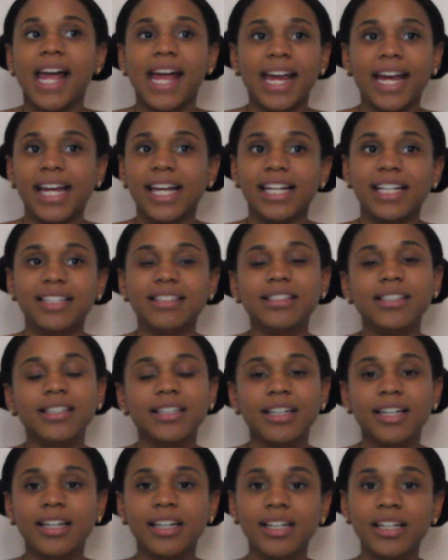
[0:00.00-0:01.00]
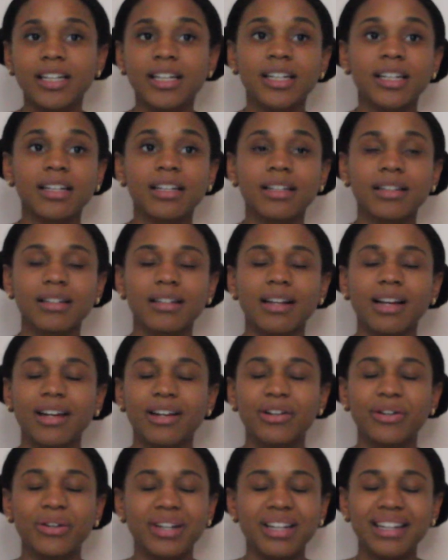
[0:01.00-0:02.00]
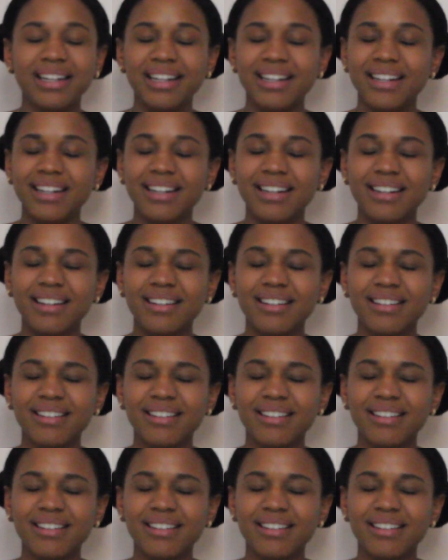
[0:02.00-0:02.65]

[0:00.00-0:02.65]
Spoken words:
and I couldn't eat.